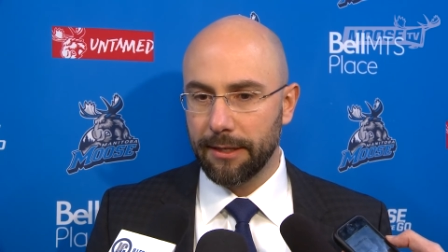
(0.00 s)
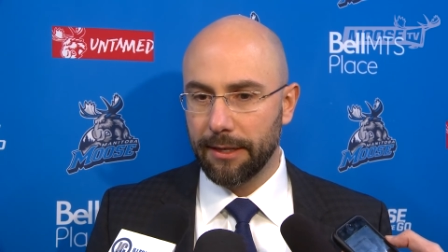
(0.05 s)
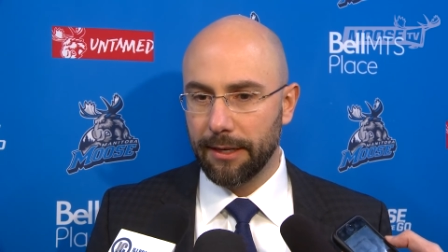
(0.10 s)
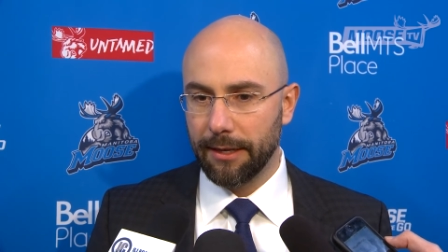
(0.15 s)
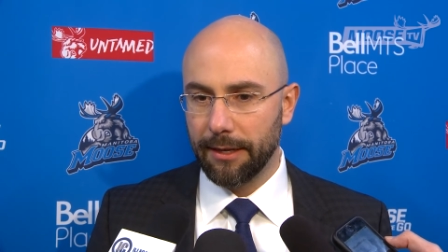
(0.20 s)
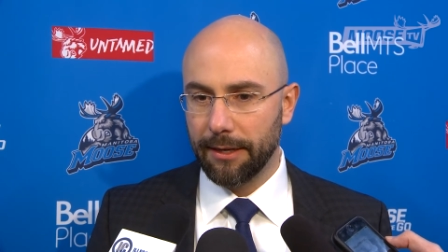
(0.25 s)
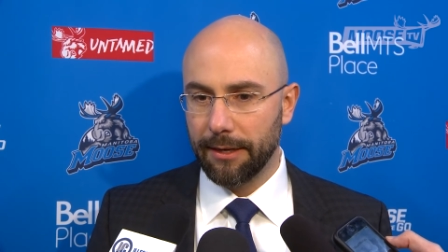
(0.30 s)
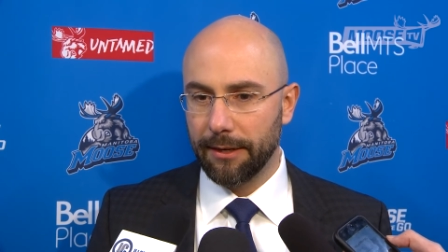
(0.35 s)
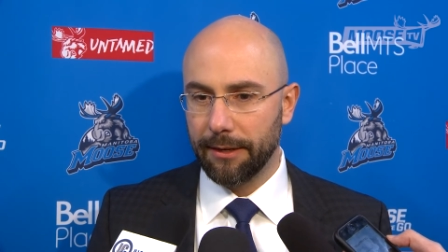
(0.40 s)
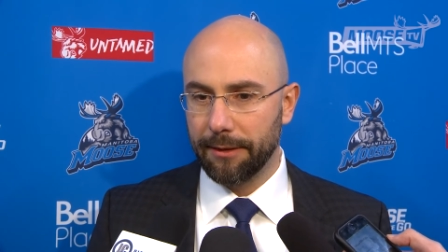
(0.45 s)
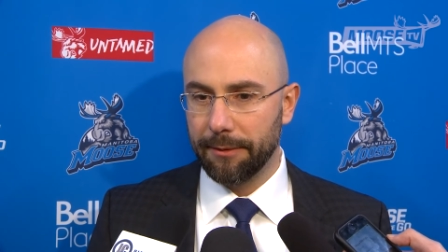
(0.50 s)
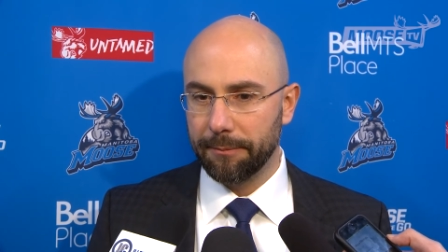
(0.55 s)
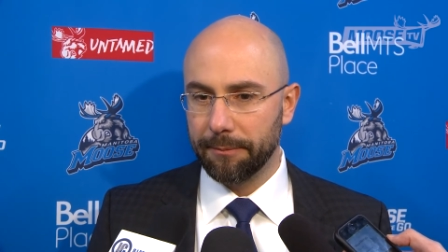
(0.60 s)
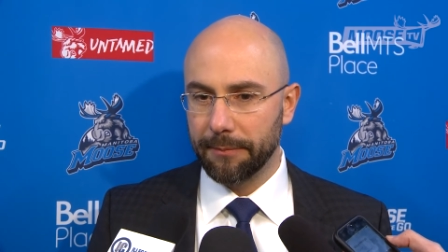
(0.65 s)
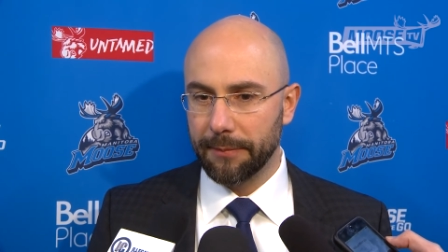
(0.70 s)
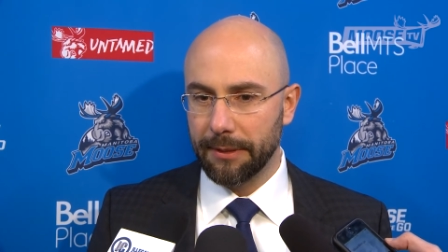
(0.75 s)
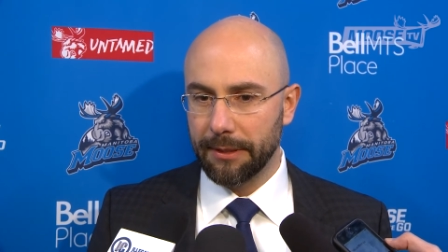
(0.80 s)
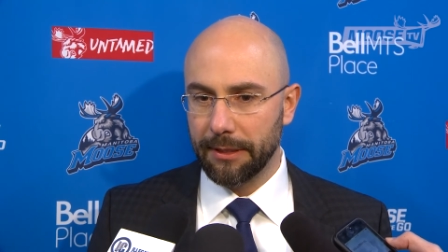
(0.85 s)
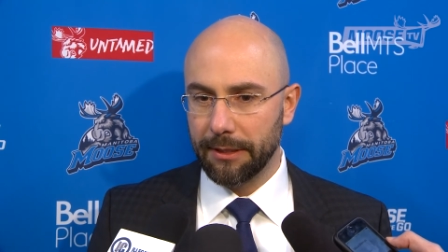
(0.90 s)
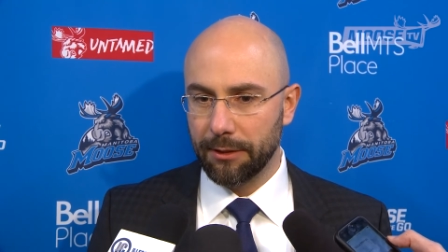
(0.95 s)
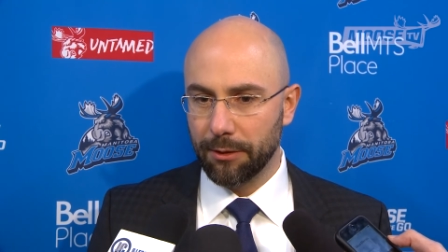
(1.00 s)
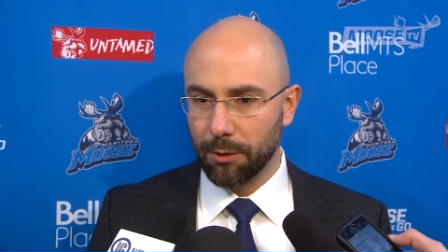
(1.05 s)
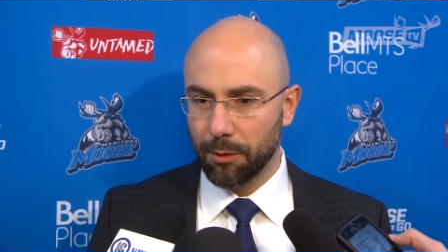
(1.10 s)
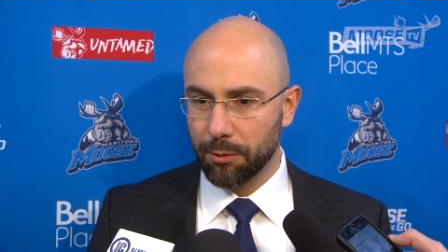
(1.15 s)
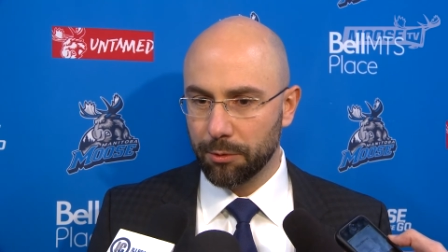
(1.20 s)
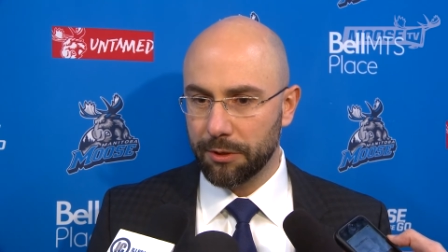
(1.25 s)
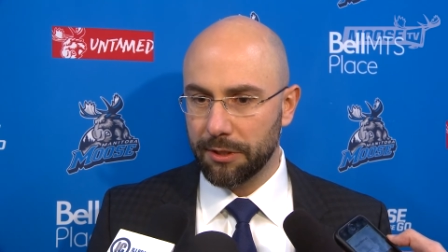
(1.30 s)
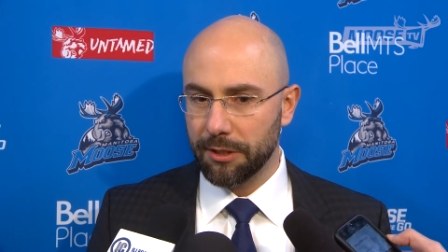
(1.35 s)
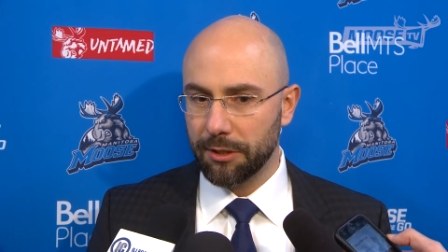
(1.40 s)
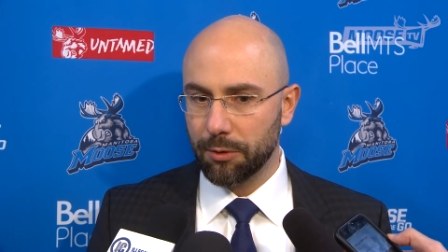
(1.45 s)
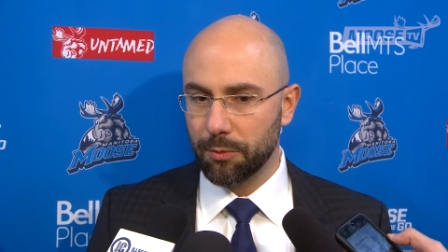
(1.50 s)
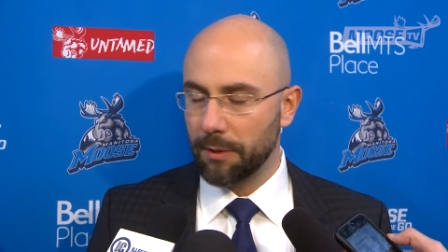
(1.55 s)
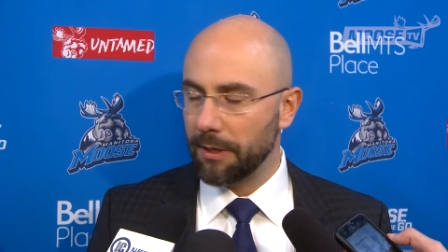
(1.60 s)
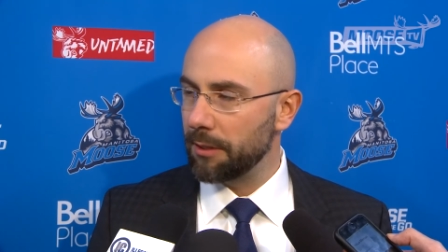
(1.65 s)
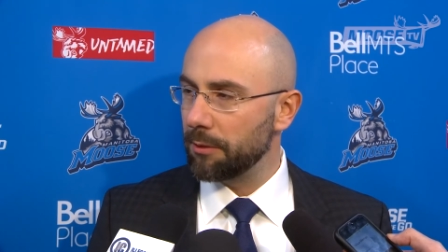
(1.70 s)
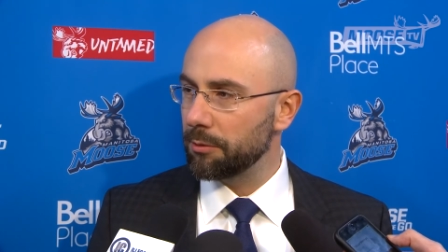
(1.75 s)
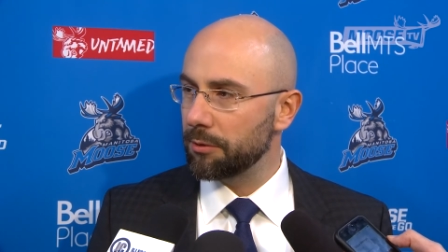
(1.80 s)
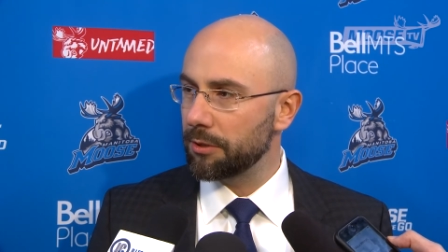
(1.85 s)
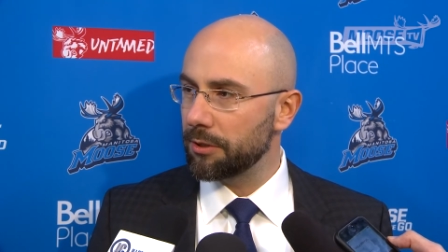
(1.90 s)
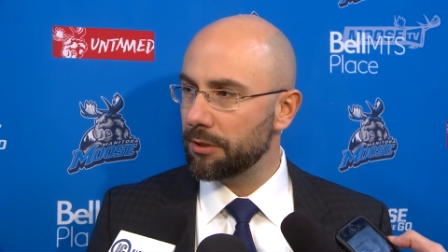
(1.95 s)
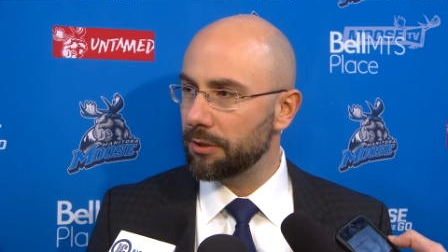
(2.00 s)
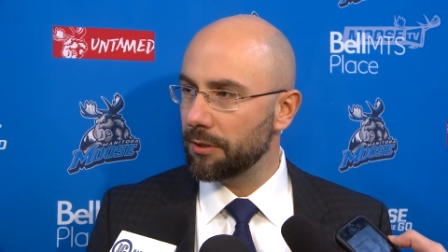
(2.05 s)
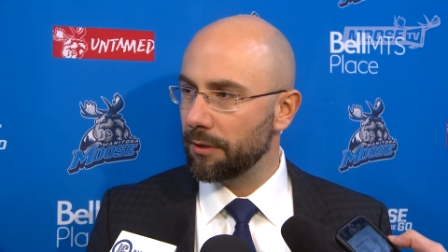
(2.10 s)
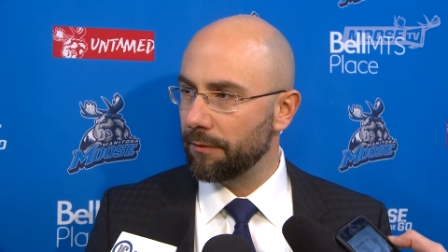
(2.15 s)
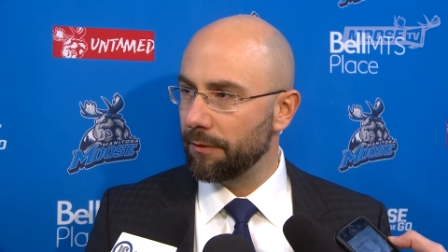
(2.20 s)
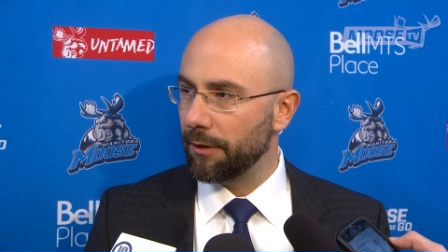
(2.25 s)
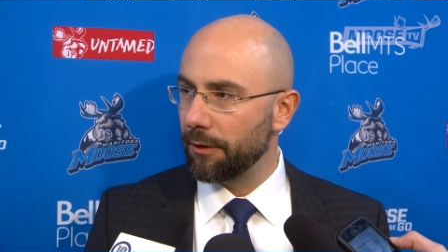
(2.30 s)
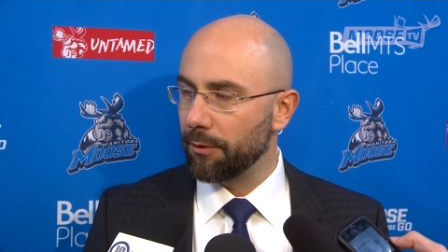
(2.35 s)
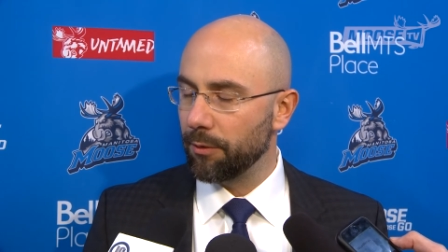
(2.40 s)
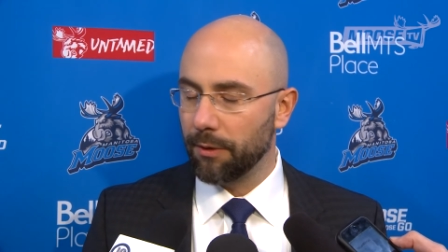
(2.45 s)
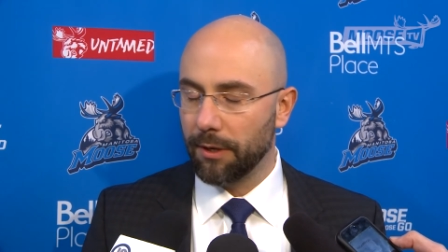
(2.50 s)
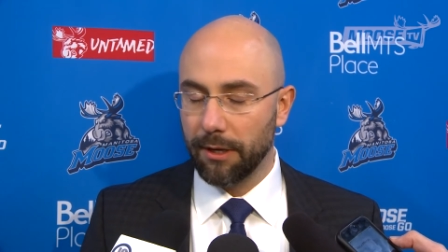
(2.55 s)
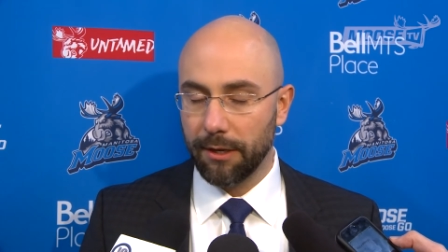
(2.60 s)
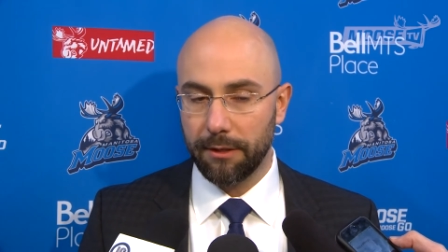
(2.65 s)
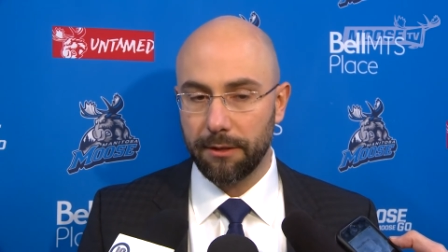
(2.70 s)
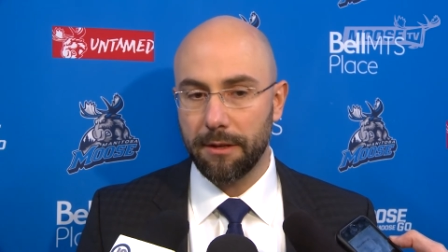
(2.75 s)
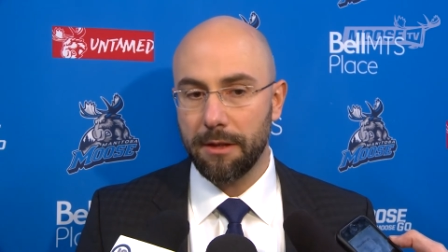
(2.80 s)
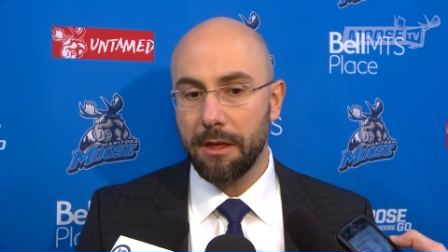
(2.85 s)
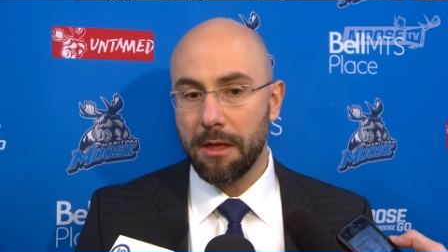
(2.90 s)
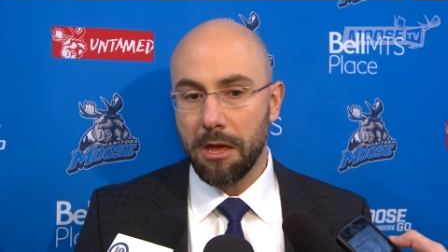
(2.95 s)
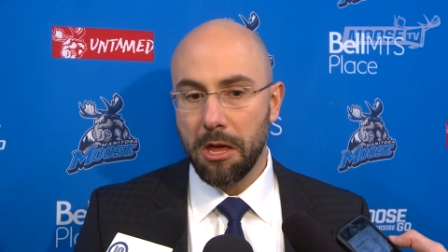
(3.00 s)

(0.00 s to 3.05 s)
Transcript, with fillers: Um, he knows his routes very well.